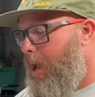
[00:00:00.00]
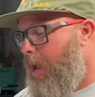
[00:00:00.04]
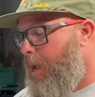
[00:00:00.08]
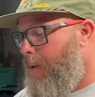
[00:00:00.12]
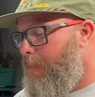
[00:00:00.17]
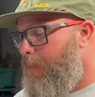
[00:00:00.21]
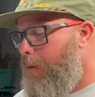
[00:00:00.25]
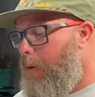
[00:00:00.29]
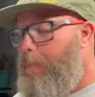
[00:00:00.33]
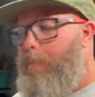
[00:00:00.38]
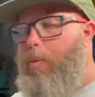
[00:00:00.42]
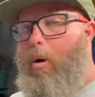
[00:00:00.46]
I'm
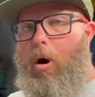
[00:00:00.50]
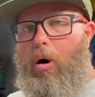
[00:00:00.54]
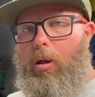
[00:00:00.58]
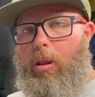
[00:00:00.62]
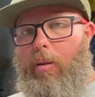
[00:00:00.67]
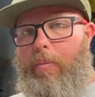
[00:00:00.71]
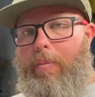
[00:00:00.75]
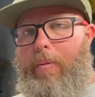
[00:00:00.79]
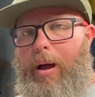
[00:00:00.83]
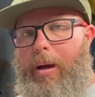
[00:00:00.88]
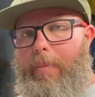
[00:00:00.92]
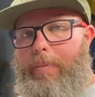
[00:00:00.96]
gonna ball
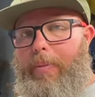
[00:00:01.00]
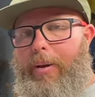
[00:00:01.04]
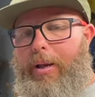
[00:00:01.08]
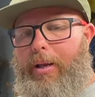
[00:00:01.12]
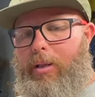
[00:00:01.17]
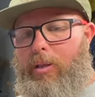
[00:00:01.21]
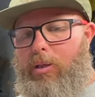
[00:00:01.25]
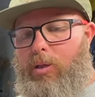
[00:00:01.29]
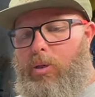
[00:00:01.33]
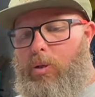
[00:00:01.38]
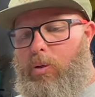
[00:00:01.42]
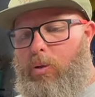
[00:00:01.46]
them up
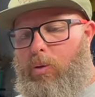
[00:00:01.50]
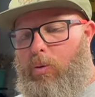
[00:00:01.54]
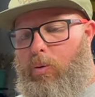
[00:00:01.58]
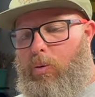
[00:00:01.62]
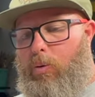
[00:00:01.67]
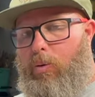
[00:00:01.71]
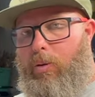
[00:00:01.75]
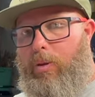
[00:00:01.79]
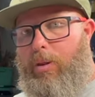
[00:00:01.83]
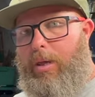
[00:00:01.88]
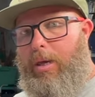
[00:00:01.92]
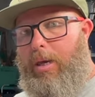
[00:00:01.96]
into
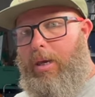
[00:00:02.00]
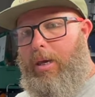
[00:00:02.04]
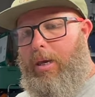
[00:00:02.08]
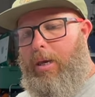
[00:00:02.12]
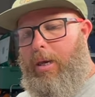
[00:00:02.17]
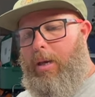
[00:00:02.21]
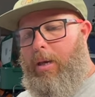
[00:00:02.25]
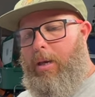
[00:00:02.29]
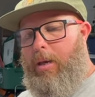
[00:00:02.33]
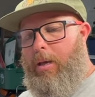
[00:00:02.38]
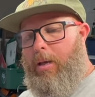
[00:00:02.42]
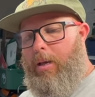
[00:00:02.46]

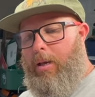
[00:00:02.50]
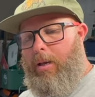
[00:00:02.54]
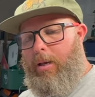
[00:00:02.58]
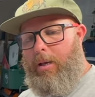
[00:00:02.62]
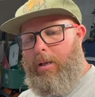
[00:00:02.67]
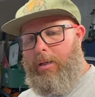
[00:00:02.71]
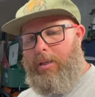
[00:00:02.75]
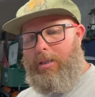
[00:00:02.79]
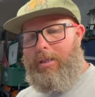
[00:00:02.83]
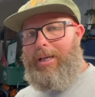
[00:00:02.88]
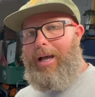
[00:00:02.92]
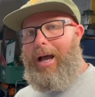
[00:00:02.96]
the
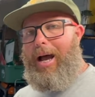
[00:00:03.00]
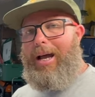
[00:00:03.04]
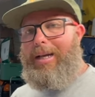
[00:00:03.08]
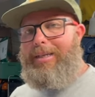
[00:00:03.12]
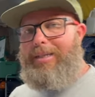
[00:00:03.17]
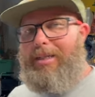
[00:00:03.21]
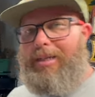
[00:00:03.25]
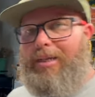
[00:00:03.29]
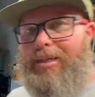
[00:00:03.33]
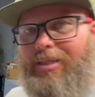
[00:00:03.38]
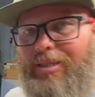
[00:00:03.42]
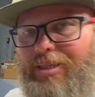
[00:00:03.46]

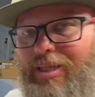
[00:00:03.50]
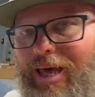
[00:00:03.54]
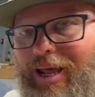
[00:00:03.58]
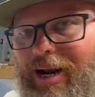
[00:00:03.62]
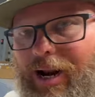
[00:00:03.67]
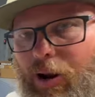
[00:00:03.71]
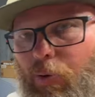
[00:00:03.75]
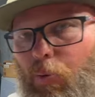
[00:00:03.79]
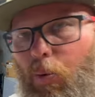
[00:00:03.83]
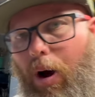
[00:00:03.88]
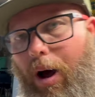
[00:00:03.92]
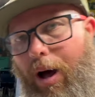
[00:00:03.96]
sizes that
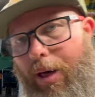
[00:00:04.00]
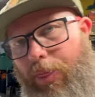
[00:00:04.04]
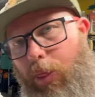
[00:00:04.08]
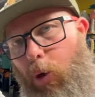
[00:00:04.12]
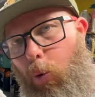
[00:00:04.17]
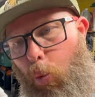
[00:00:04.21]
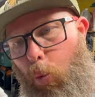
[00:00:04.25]
I want, the